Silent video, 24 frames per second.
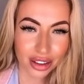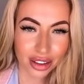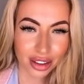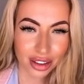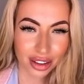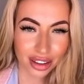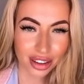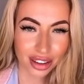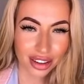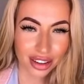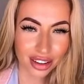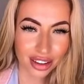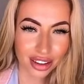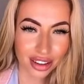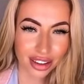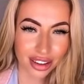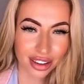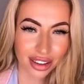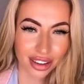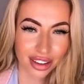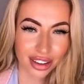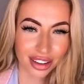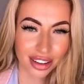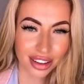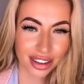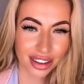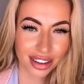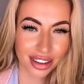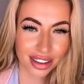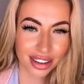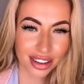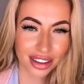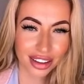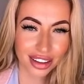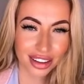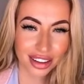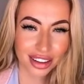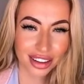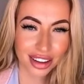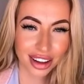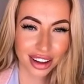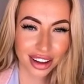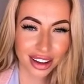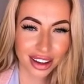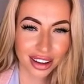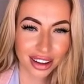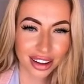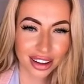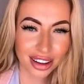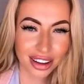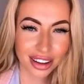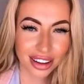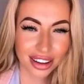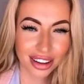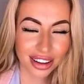(not speaking)